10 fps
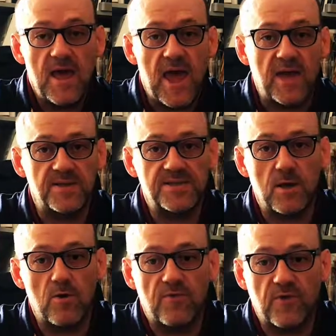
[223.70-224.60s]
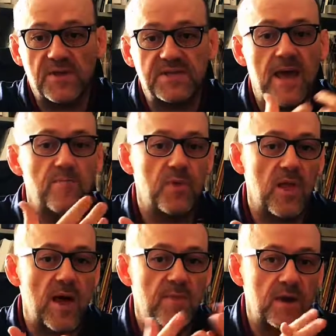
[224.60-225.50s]
And so, for example,
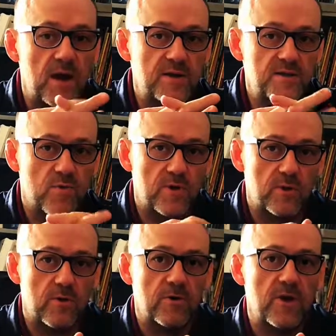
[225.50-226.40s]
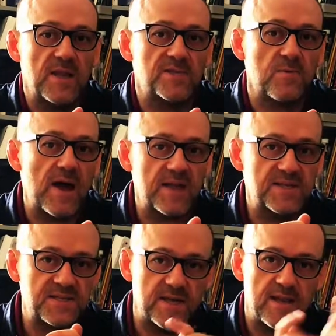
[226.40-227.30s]
I'm an auditory learner, and so I could
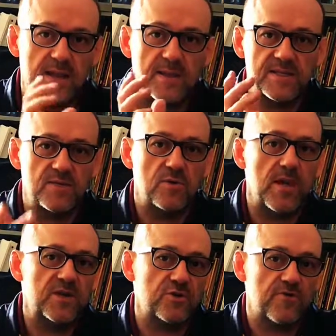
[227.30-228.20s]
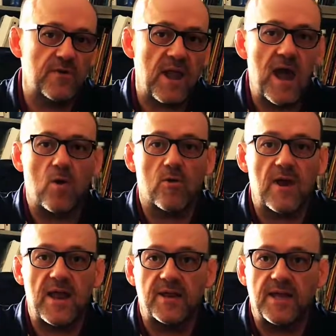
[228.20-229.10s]
sit and listen to a lecture for an hour
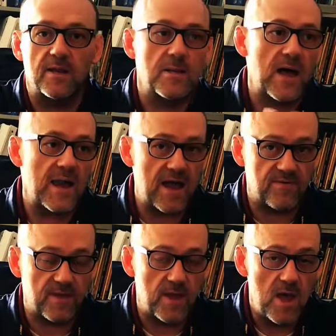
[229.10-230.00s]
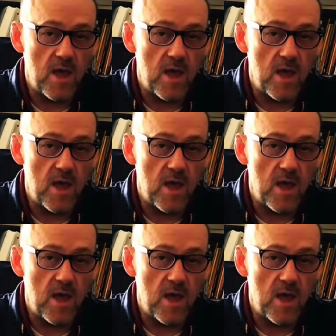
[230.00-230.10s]
and get a lot out of it.